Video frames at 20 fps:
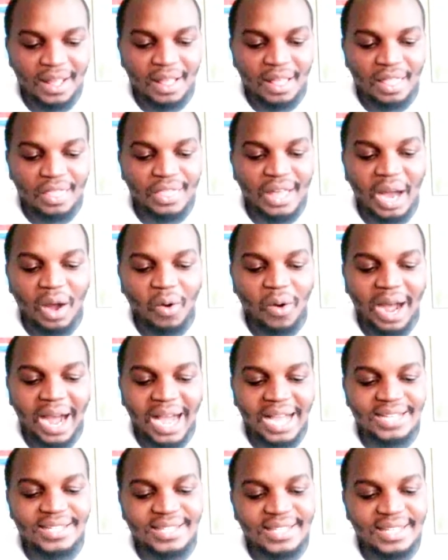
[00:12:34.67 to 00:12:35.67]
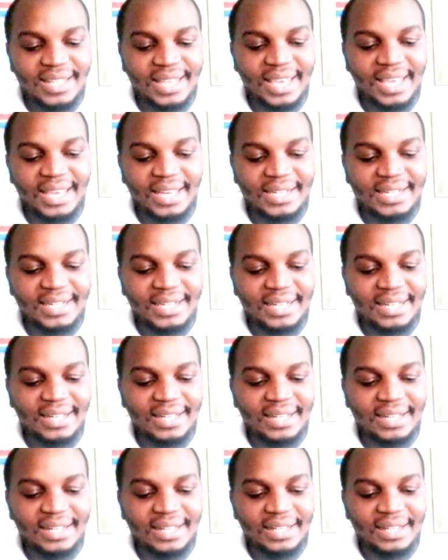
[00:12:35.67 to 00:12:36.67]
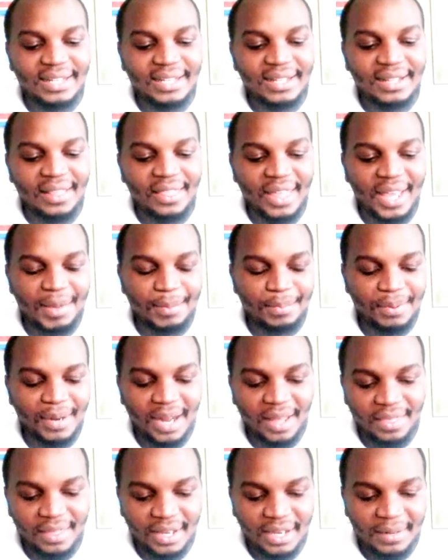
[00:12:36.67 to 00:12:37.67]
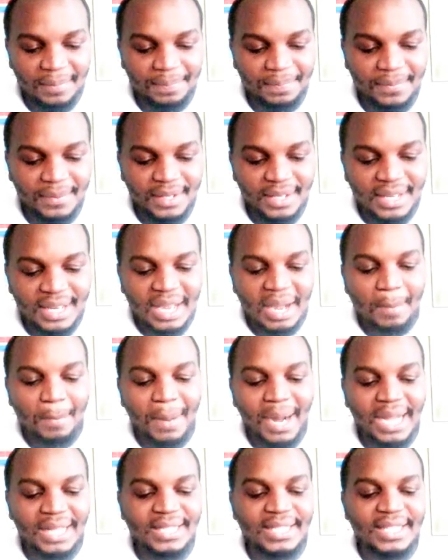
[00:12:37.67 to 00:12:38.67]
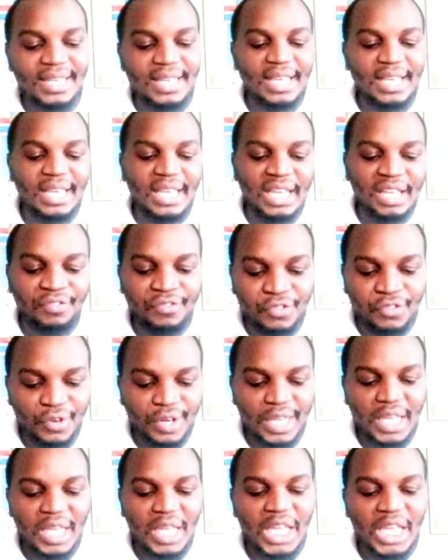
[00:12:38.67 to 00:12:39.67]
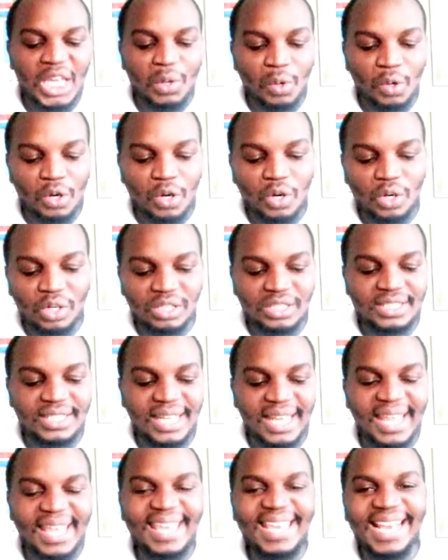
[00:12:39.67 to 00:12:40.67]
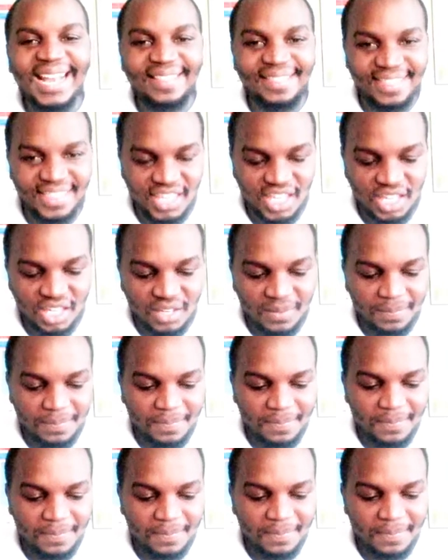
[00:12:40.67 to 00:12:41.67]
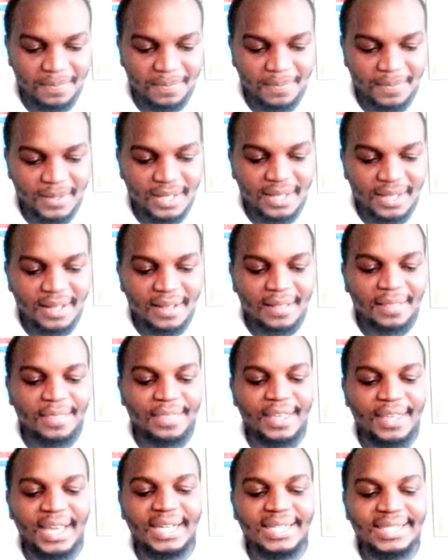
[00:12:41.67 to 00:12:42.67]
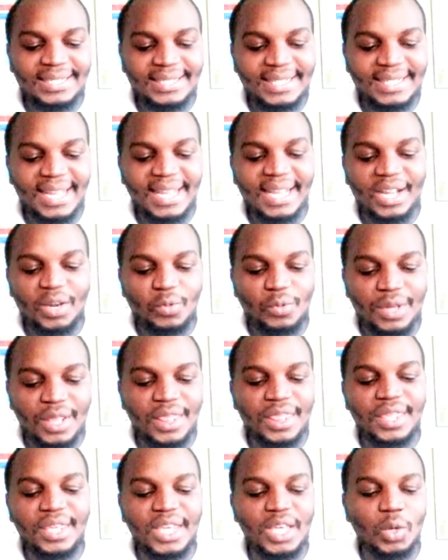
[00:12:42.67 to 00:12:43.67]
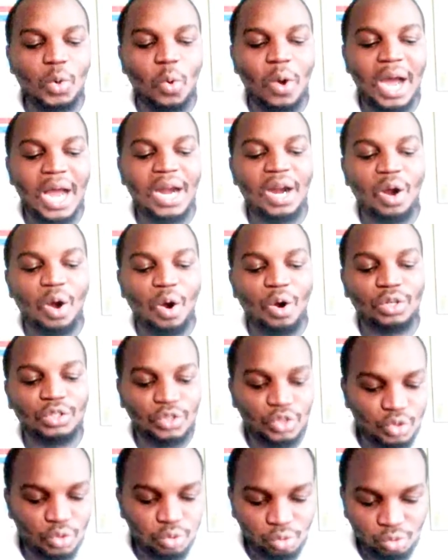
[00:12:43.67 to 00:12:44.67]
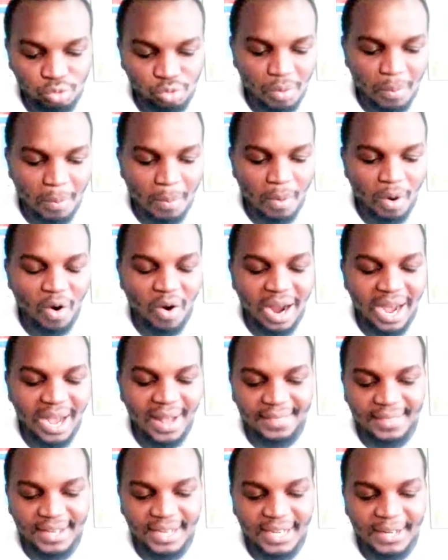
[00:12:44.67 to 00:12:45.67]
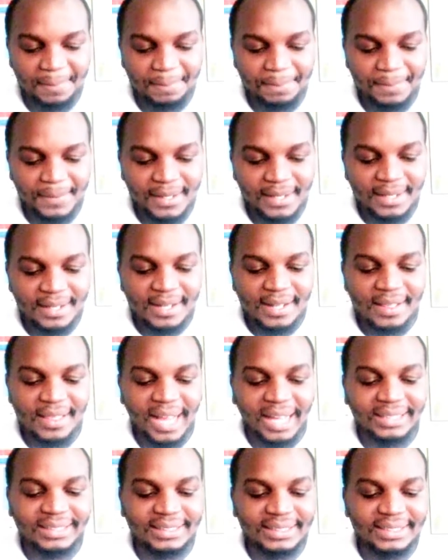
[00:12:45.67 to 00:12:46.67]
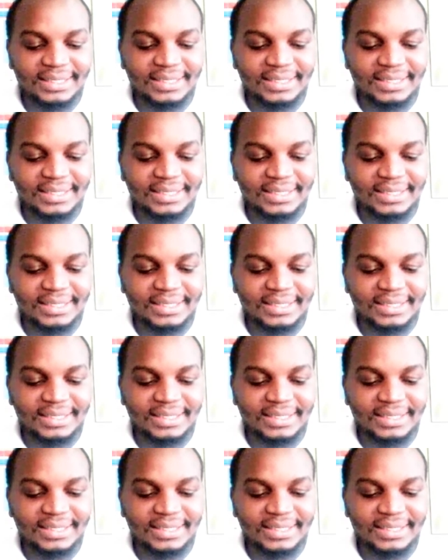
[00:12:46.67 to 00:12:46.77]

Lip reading: thou hast gained thy brother. But if he will not hear thee, then take with thee one or two more other, that